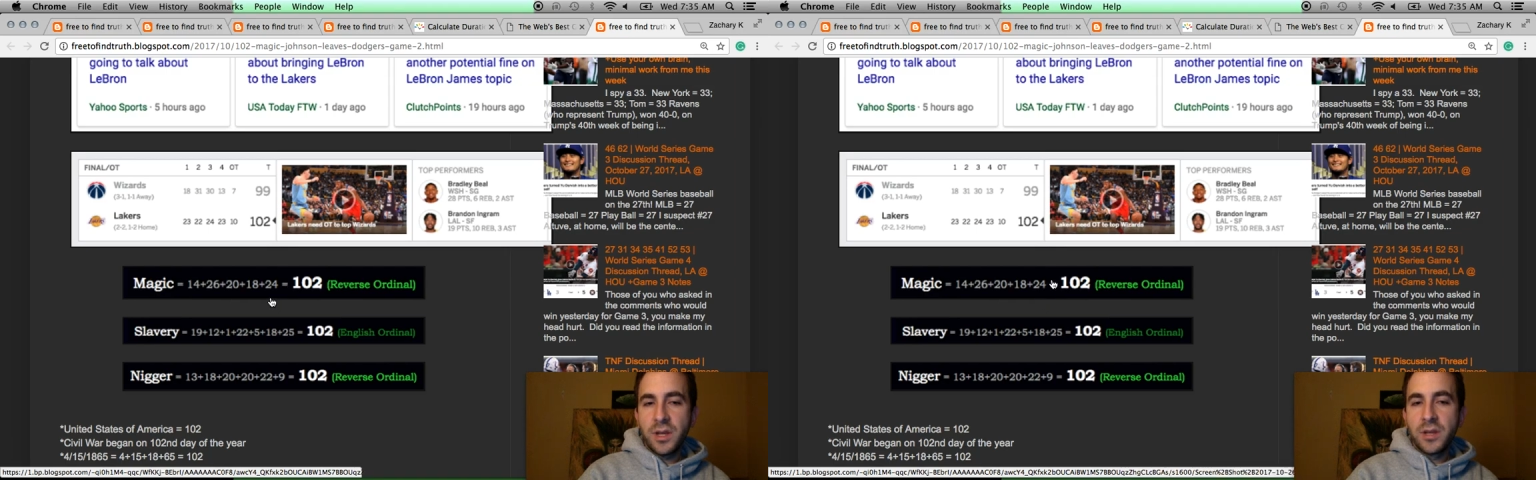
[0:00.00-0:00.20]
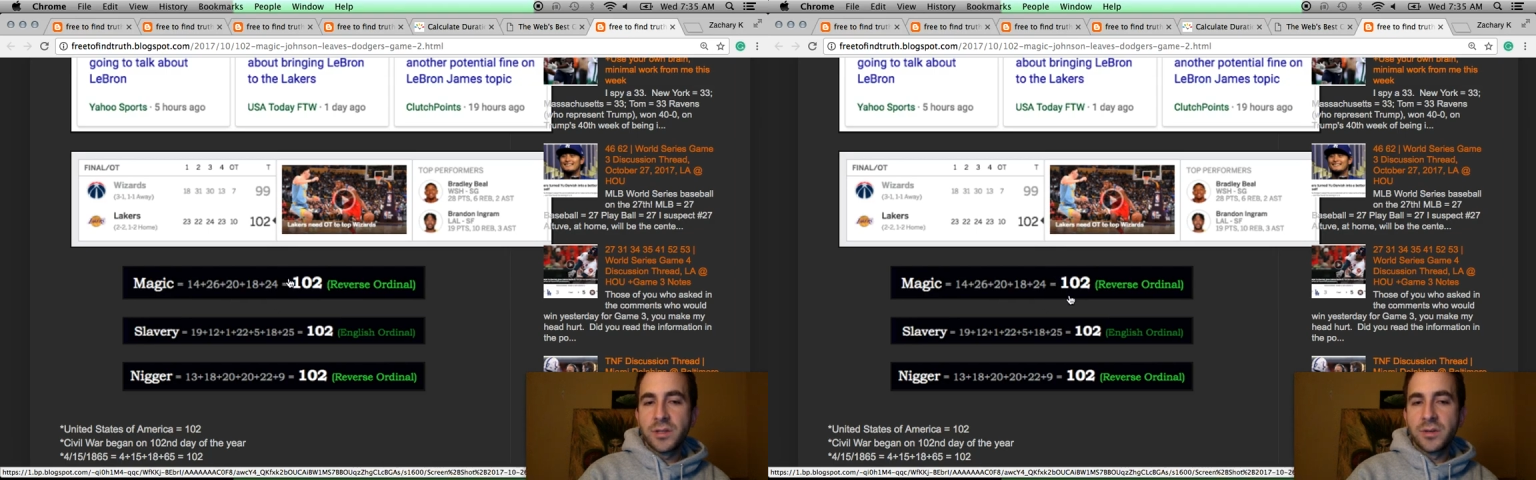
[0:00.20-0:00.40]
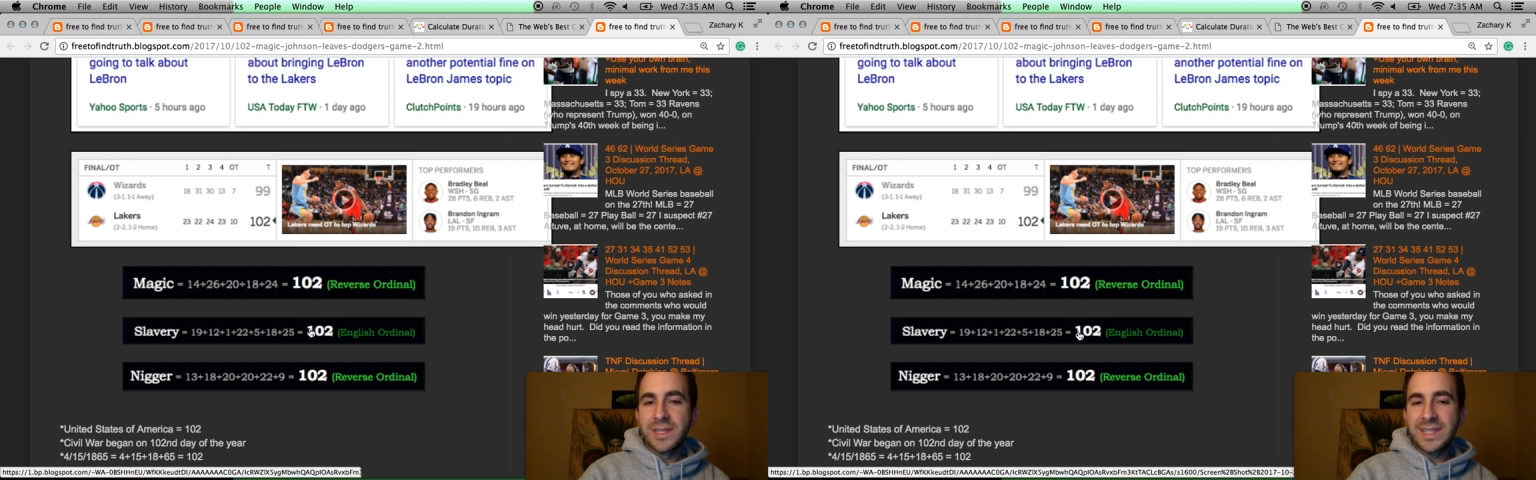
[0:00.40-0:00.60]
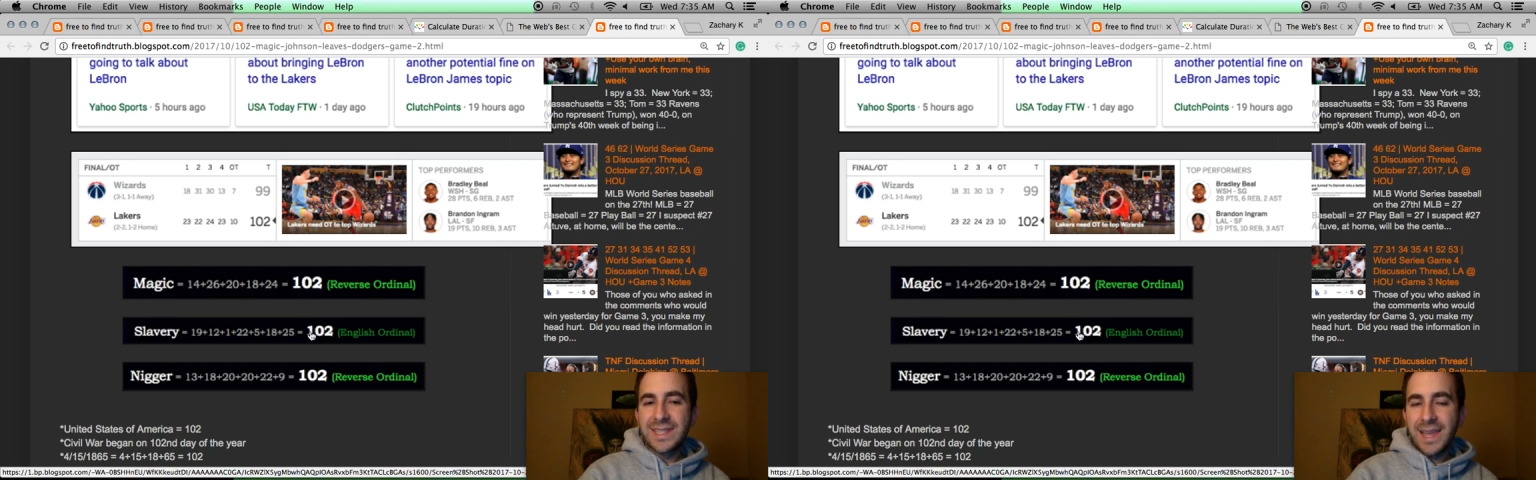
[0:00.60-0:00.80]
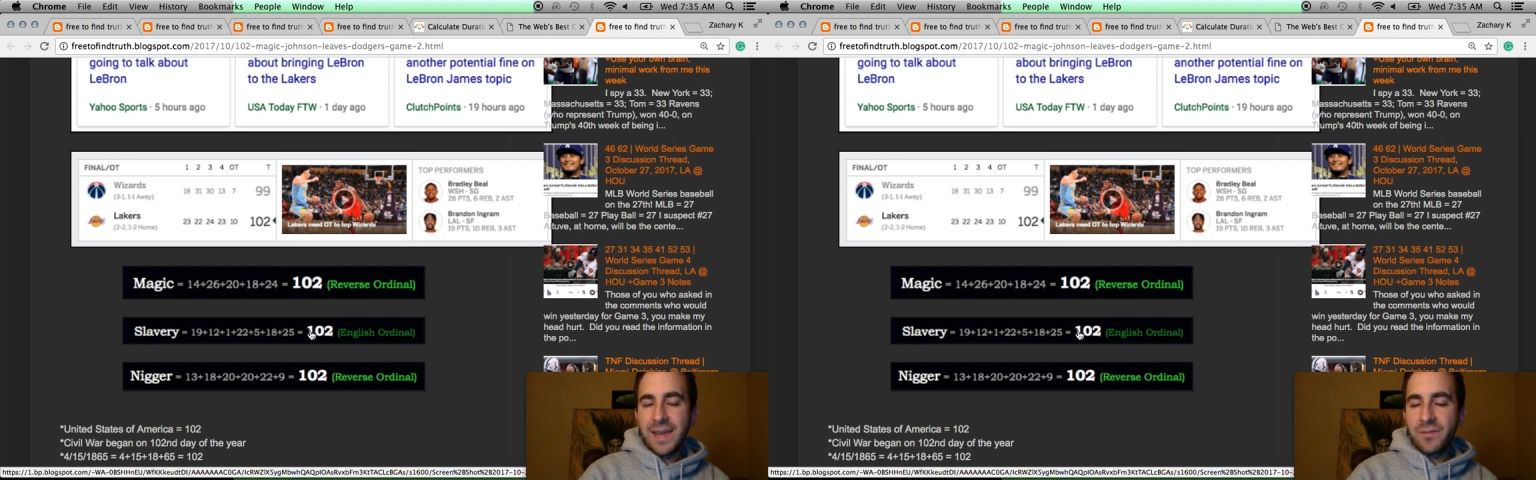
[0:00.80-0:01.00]
So does
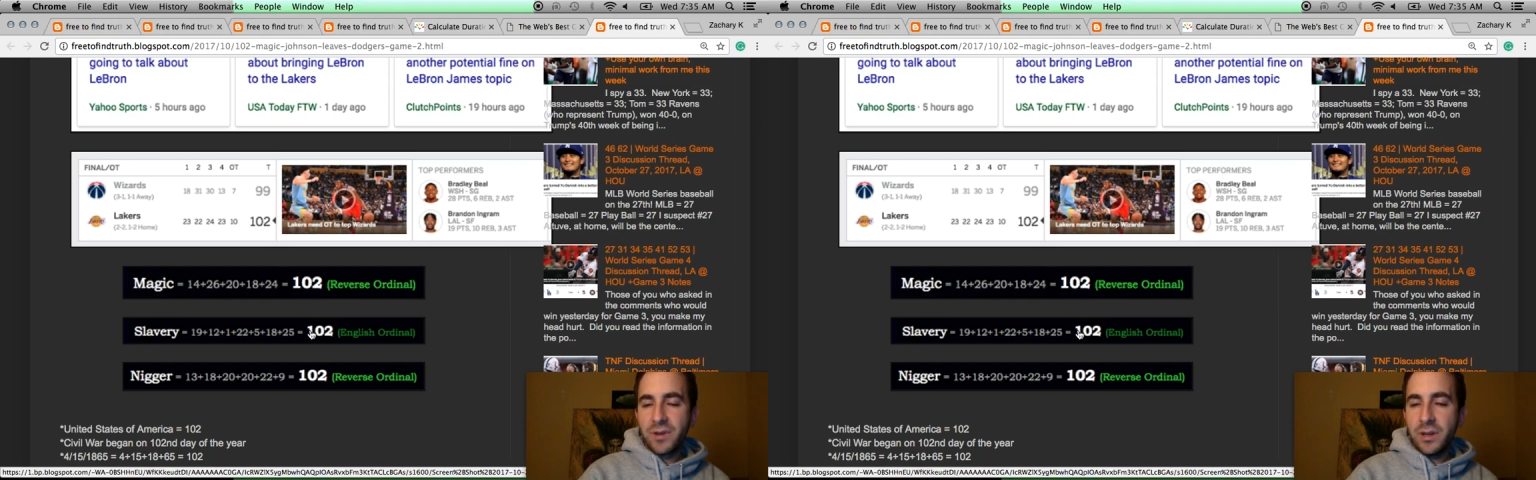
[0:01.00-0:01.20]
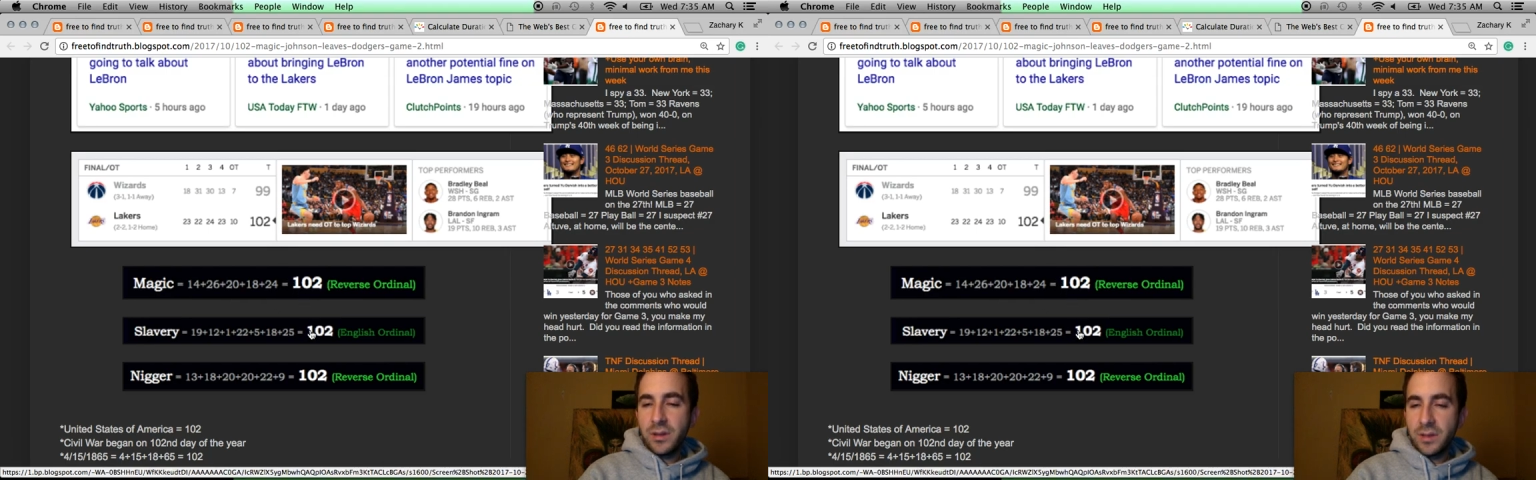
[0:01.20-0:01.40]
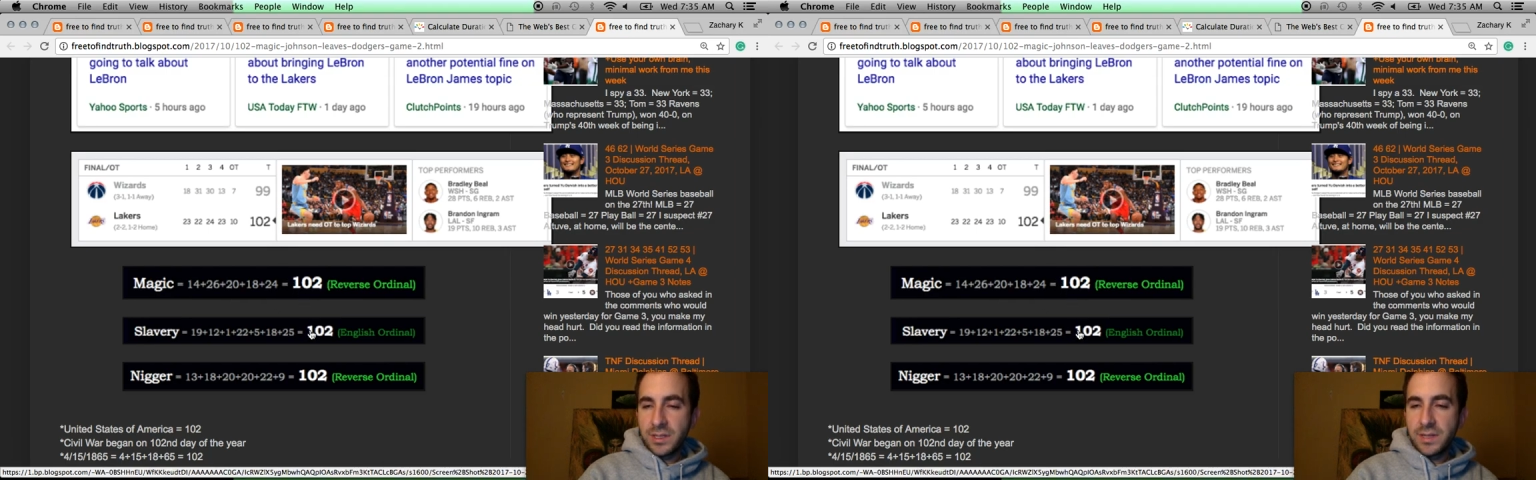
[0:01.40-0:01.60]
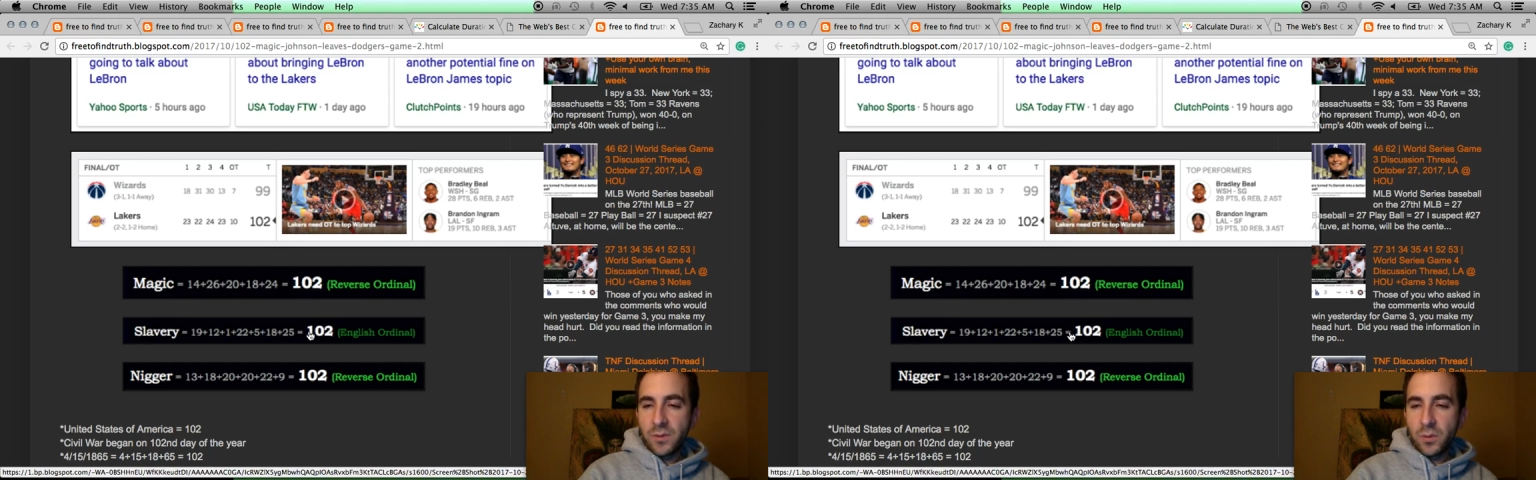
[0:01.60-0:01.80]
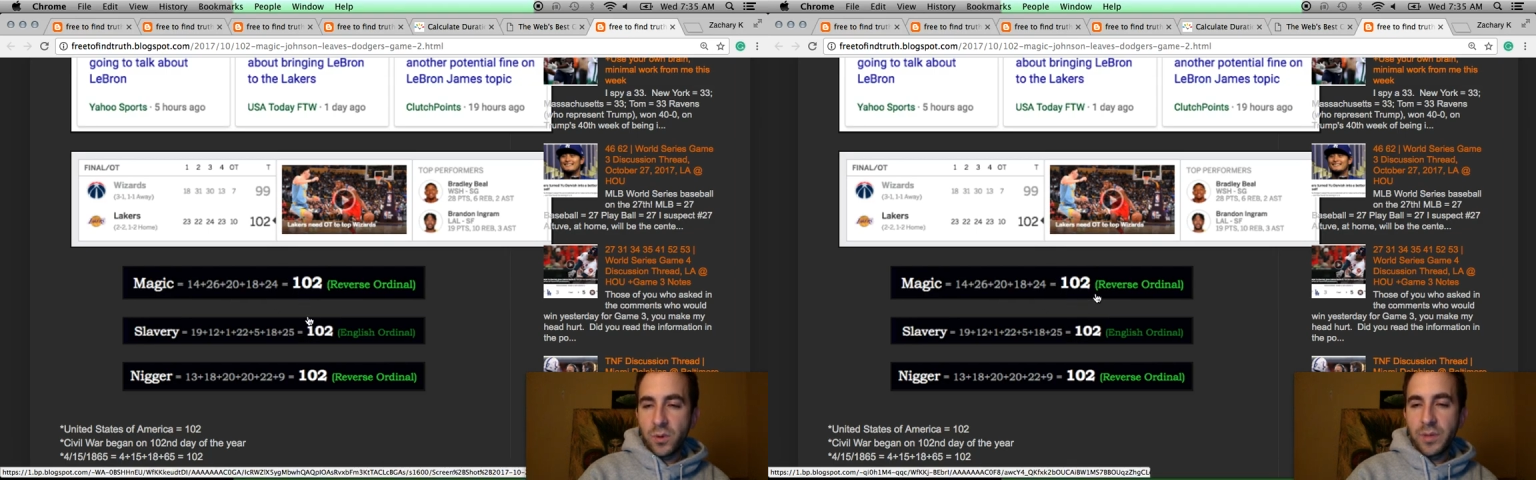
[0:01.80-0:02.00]
slavery. The Civil War